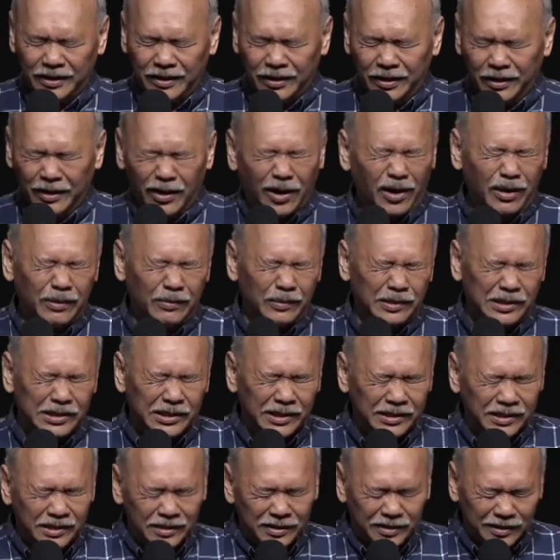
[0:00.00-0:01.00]
God, we
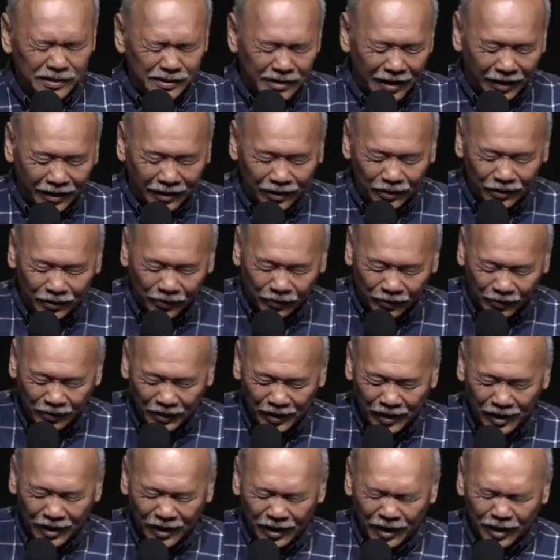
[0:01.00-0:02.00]
just thank you
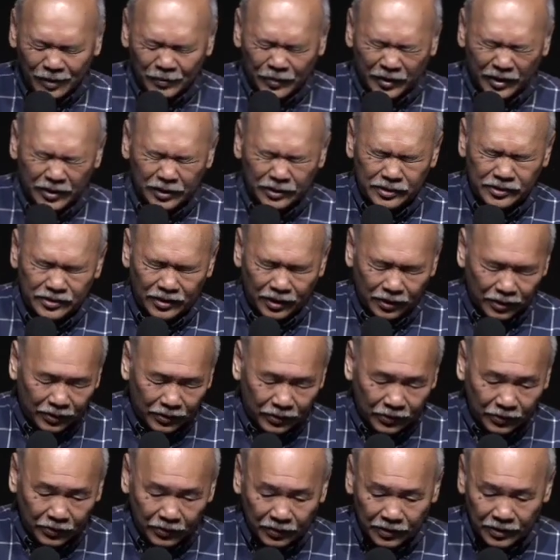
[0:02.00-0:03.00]
because you are
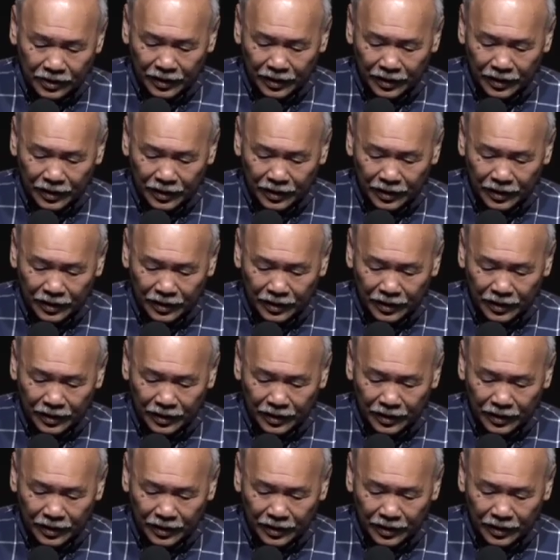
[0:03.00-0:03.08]
good